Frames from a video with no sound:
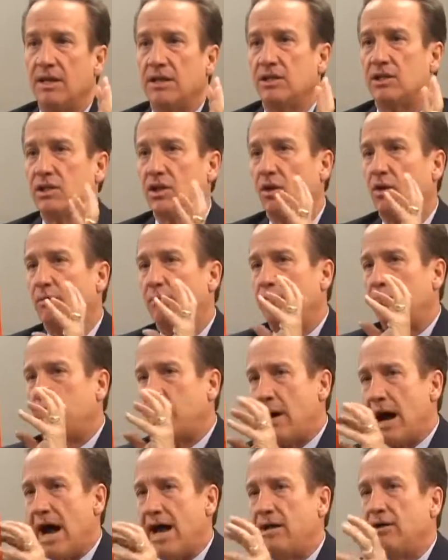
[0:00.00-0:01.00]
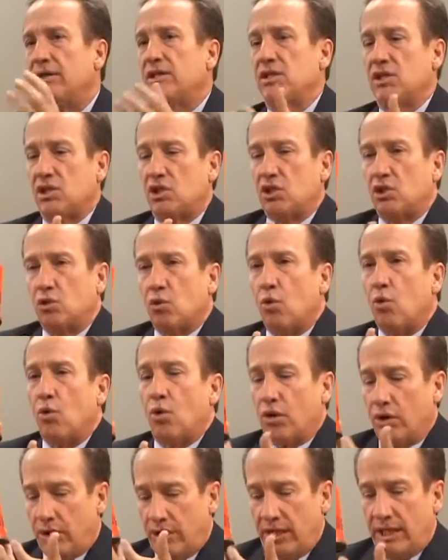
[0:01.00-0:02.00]
So bile is
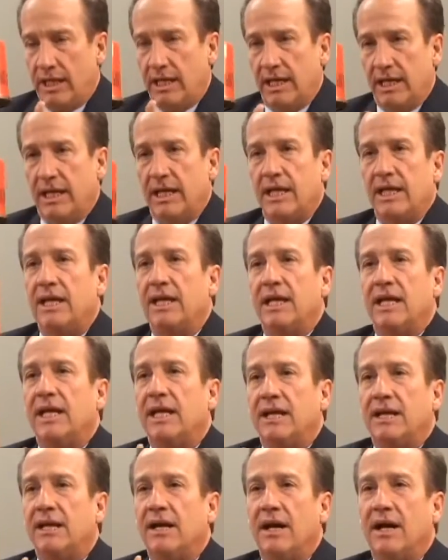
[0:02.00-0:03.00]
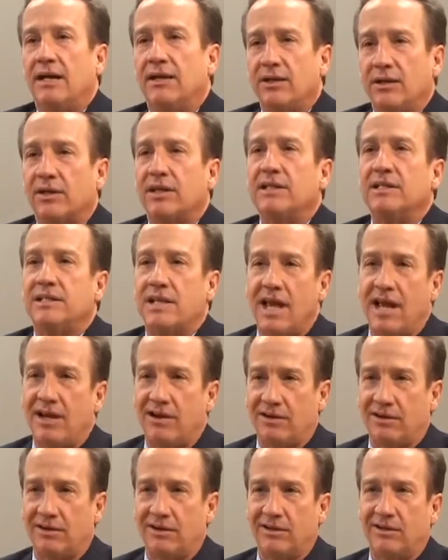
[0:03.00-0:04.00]
stored in a little
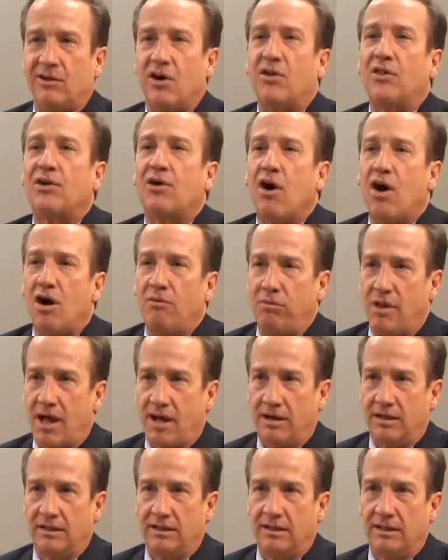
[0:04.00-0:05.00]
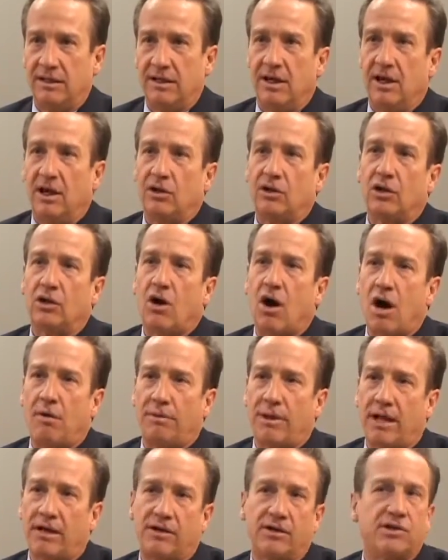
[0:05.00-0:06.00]
container called the gallbladder. Your
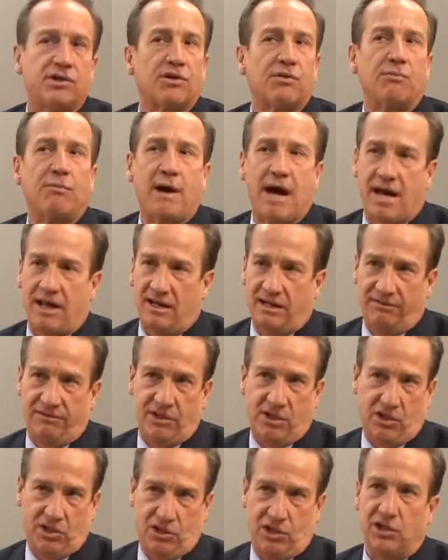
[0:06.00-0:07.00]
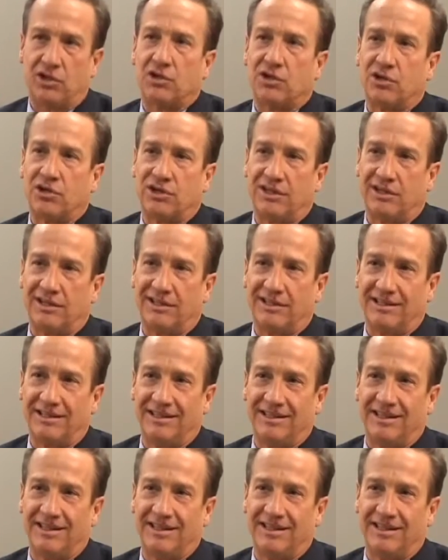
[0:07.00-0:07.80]
gallbladder is your bottle of dish detergent.